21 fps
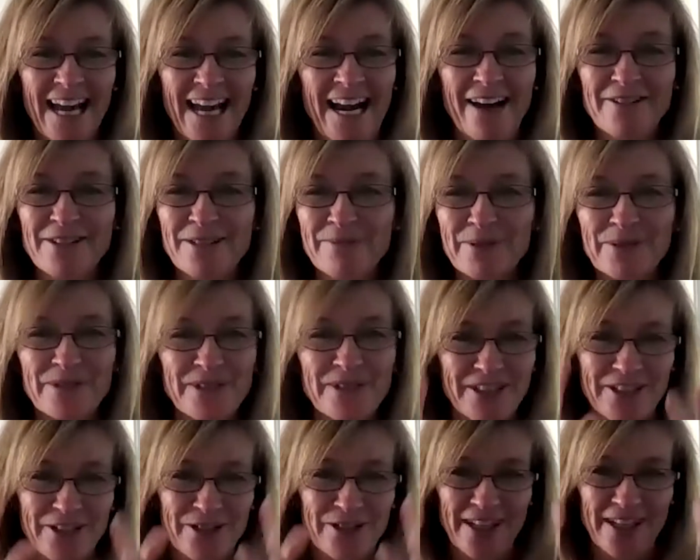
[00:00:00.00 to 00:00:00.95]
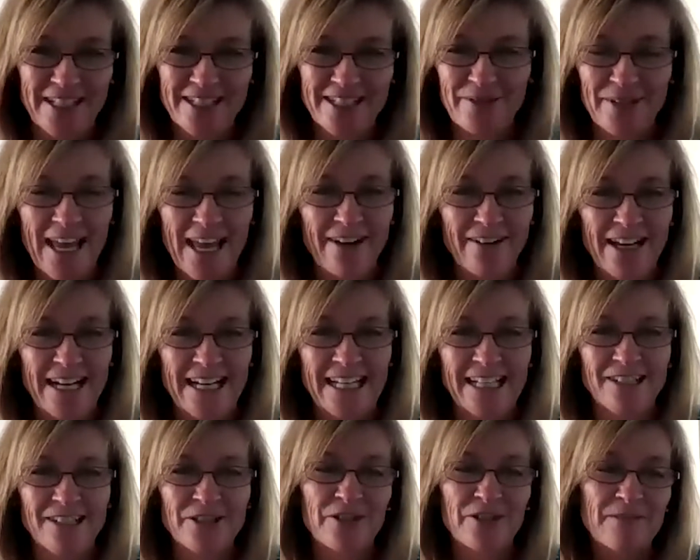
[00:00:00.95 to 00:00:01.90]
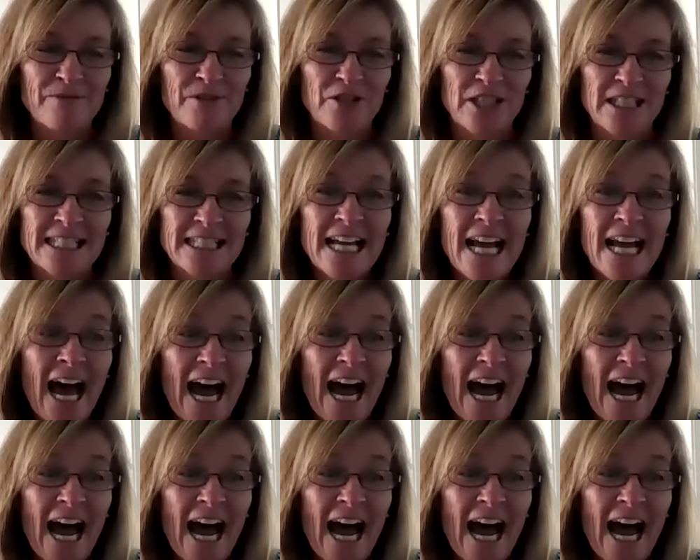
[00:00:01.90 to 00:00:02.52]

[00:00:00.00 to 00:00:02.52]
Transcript: and I was supposed to do this without any interruptions.